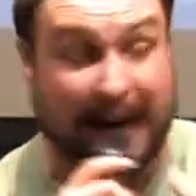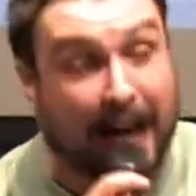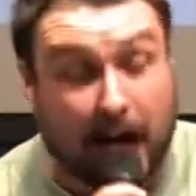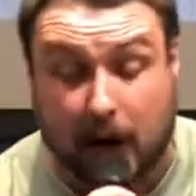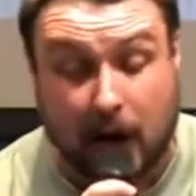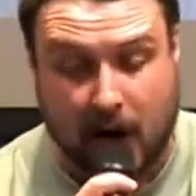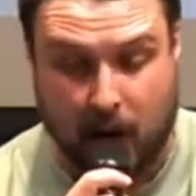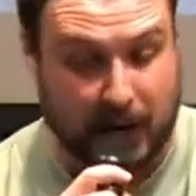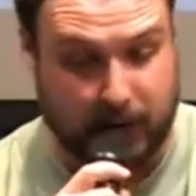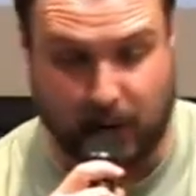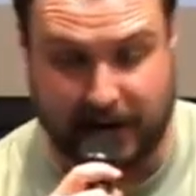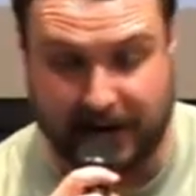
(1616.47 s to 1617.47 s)
Bear
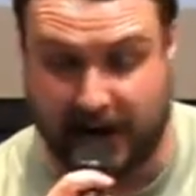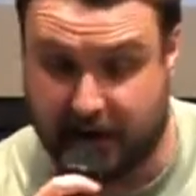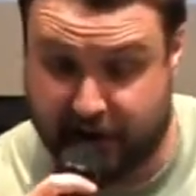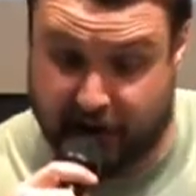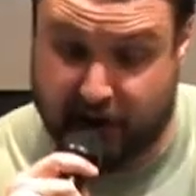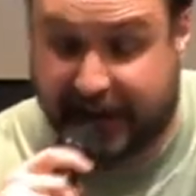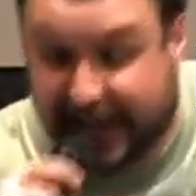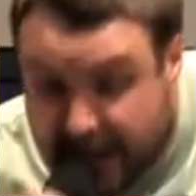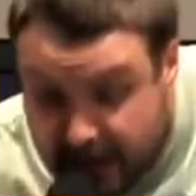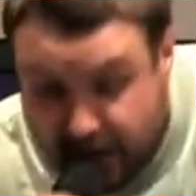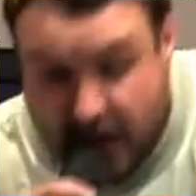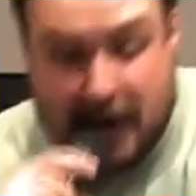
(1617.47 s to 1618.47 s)
with one another.
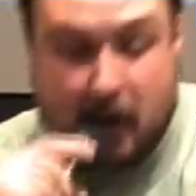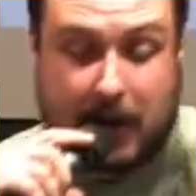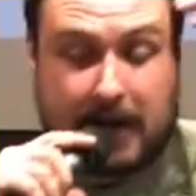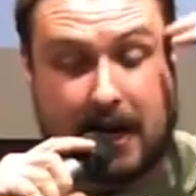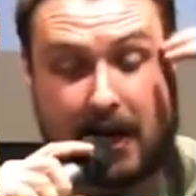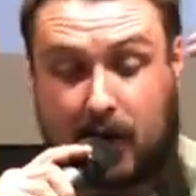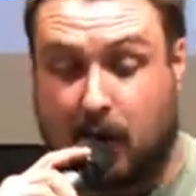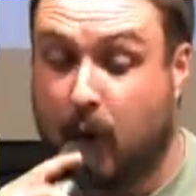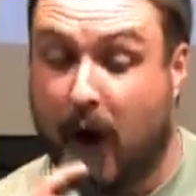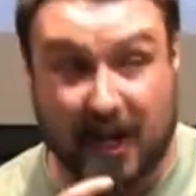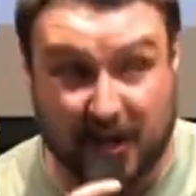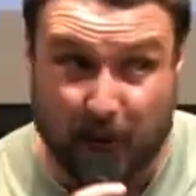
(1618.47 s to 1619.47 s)
Forgive one another.
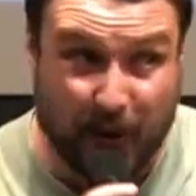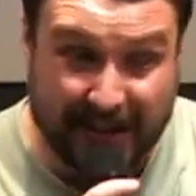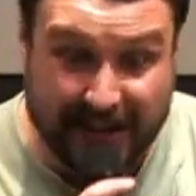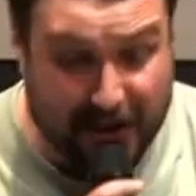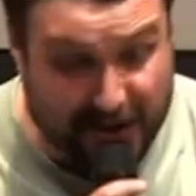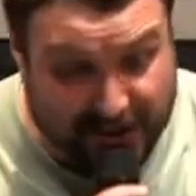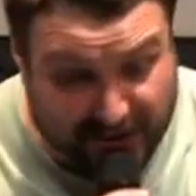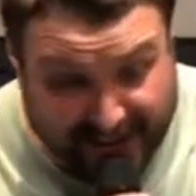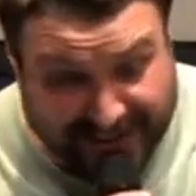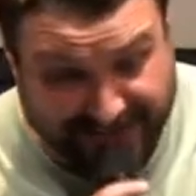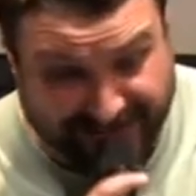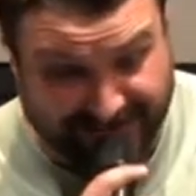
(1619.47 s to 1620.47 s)
Wash one another's
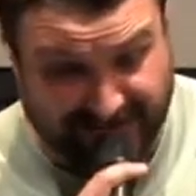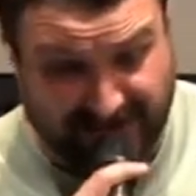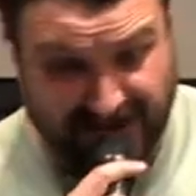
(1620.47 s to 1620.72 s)
feet.